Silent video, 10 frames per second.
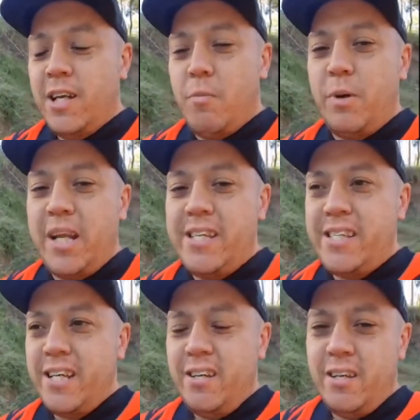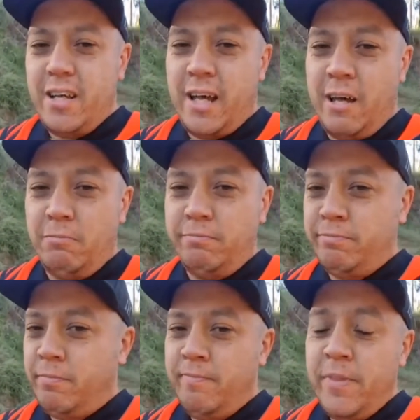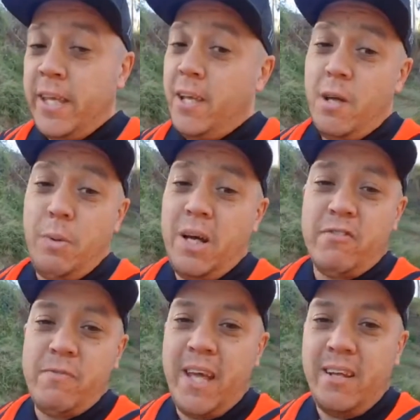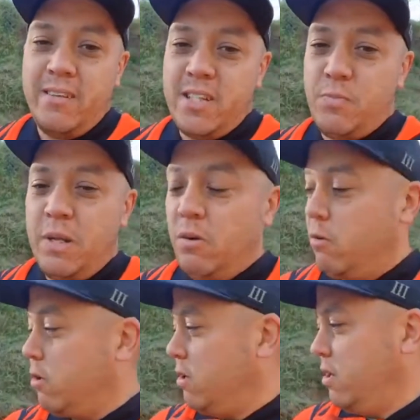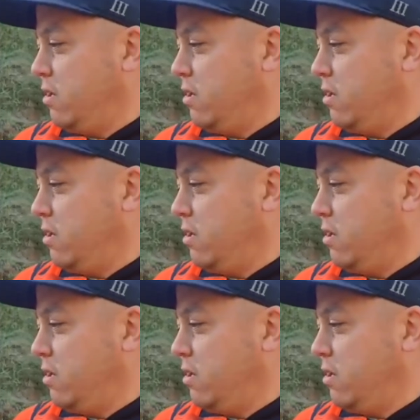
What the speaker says: a bit easier. Apart from that, it's been all good.